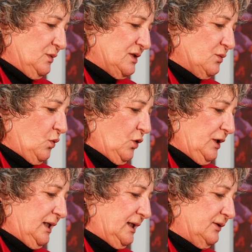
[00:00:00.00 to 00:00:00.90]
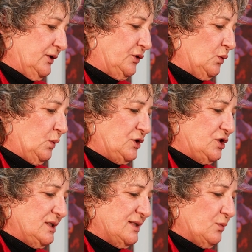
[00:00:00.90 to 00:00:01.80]
was warning that the
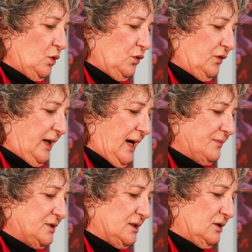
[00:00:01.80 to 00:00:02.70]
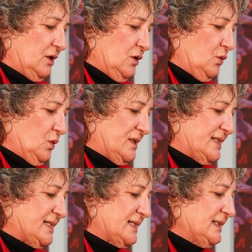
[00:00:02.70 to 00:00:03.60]
witch's wolf captain
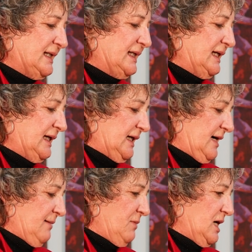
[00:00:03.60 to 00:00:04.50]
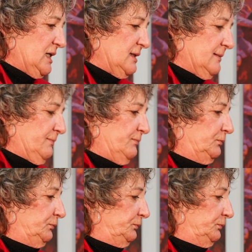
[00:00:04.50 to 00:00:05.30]
was slinking among them.